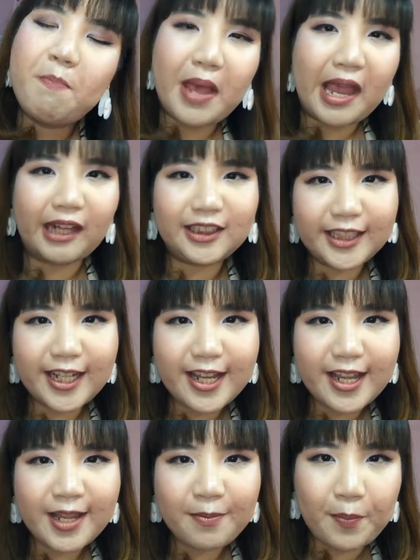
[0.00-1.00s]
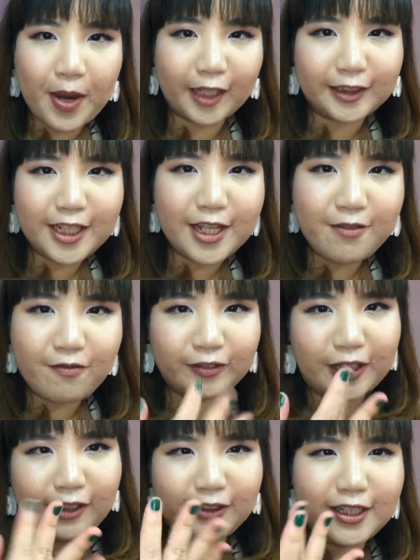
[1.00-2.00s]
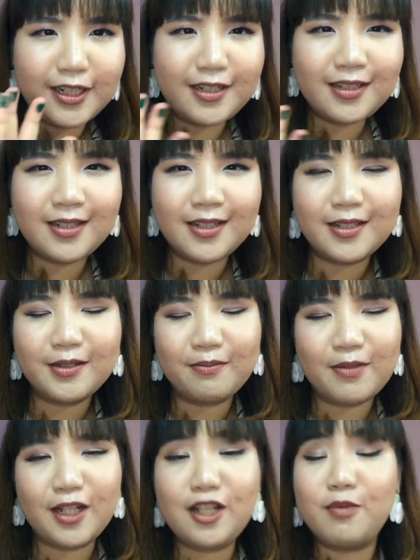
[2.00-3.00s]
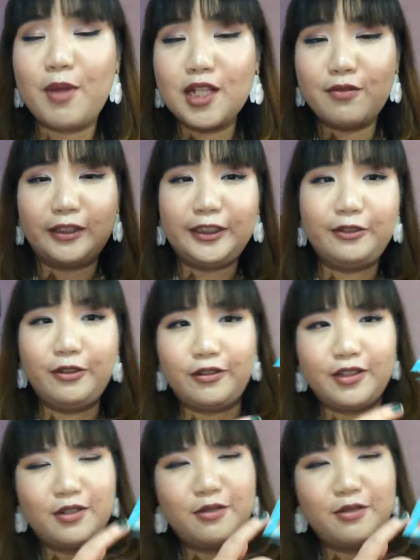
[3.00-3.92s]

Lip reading: berry fragrance, but it smells very good.